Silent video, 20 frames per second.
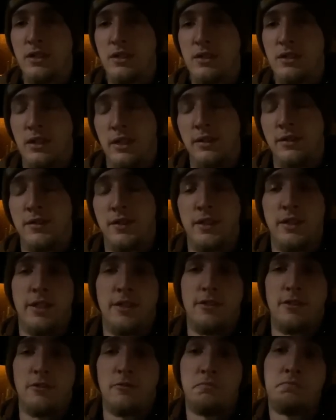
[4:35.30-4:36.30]
I'd say
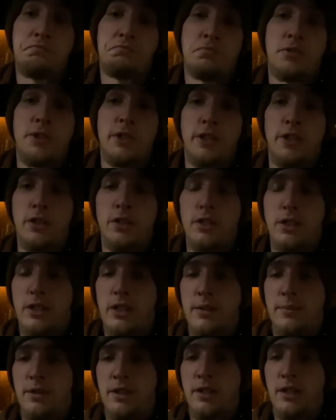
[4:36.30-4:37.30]
that's pretty good.
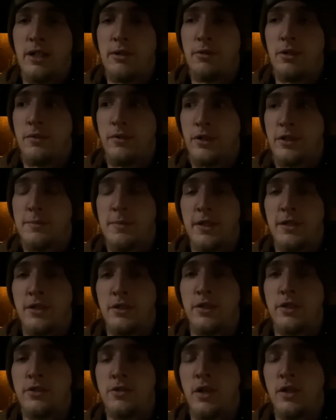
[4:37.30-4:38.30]
I mean, I would have
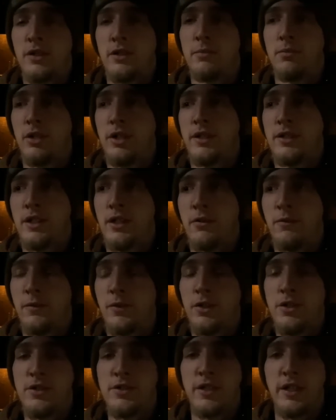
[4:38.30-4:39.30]
expected the truck to break down
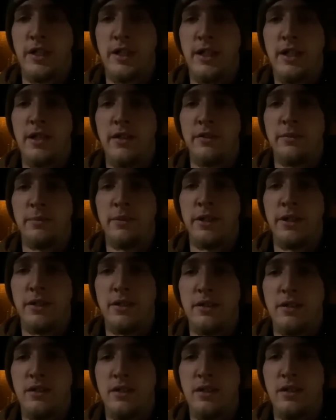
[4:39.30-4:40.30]
first, I guess, but
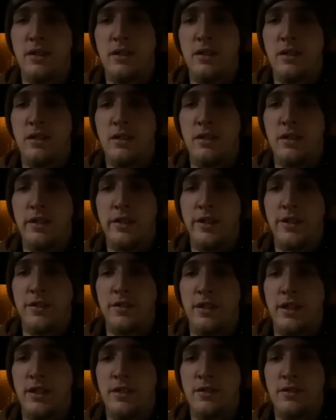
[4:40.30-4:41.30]
in this
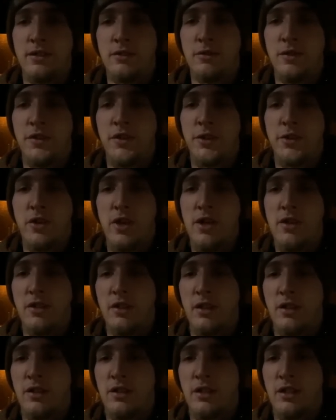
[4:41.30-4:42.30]
case it was the trailer.
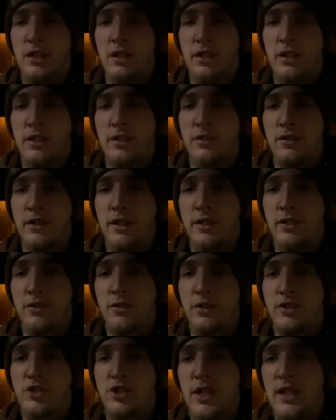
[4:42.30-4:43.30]
And I know
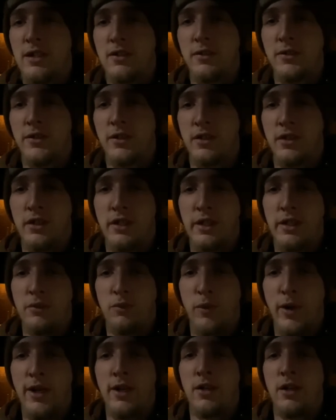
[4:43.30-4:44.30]
the shackles are a
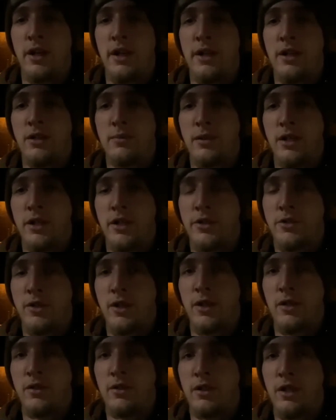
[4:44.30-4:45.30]
wear item on a
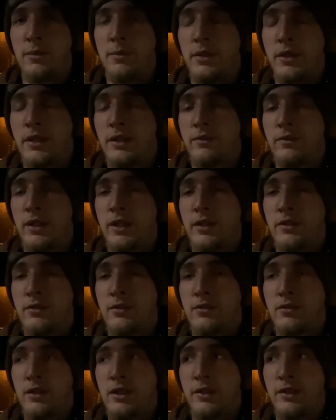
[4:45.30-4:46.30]
trailer. I believe that,
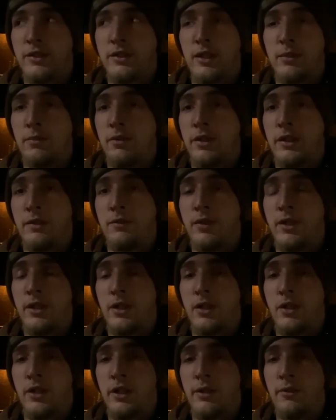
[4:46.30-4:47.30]
at least I believe they
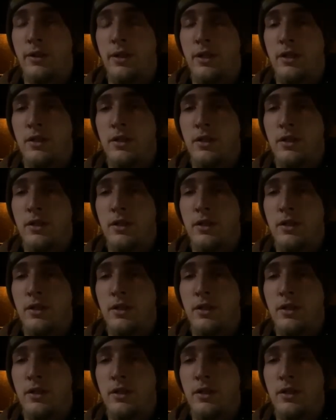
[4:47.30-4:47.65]
are anyway,